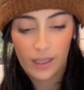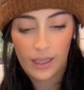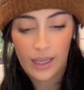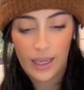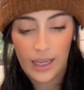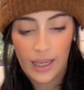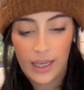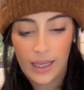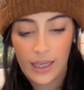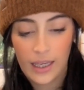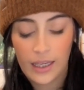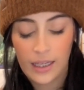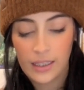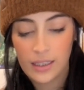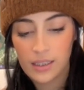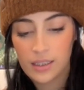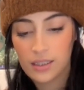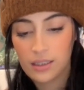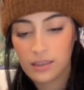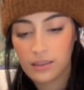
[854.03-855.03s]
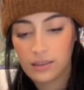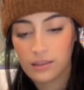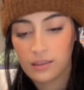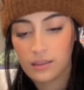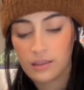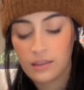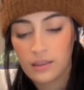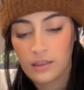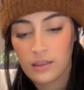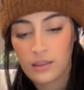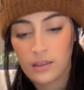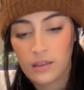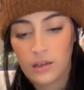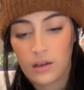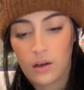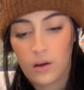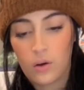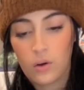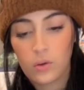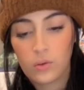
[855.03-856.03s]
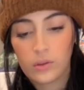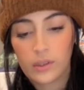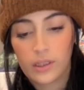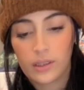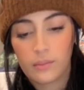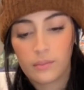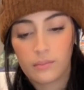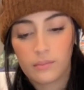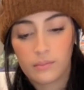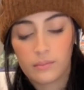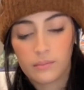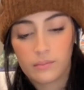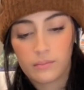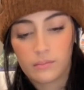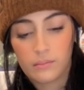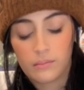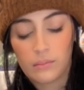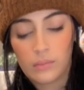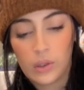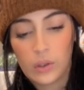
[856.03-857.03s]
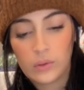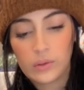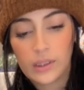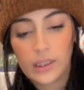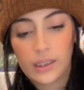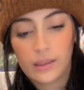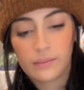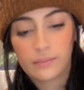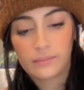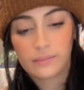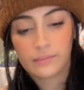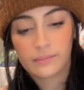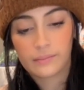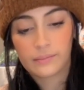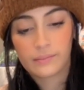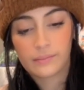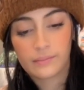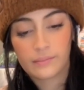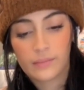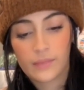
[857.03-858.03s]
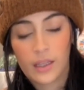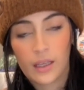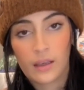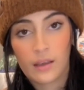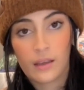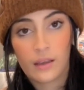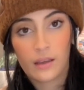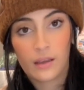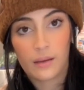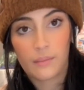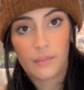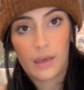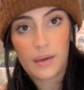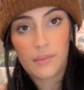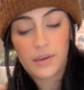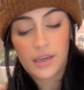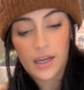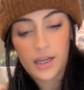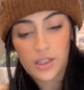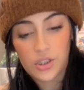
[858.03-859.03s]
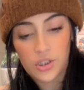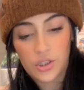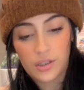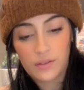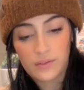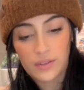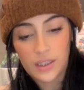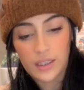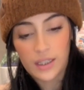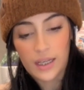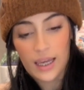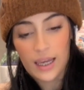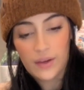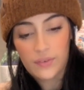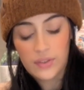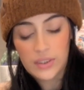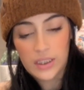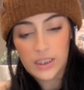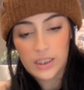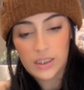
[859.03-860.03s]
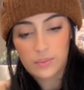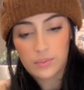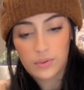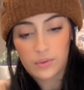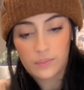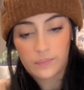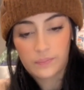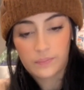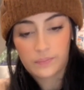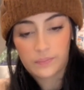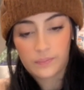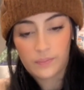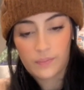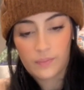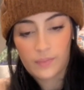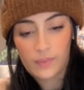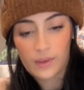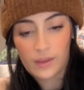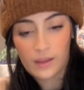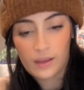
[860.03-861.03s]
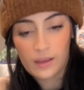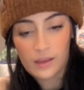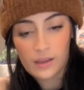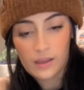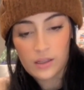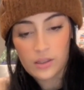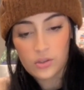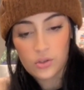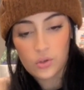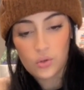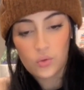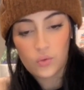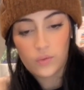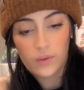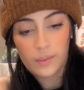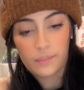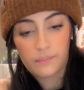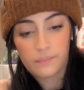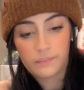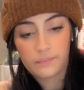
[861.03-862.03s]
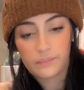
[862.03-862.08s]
And holy moly, maybe I should have done half a teaspoon. 2 of them.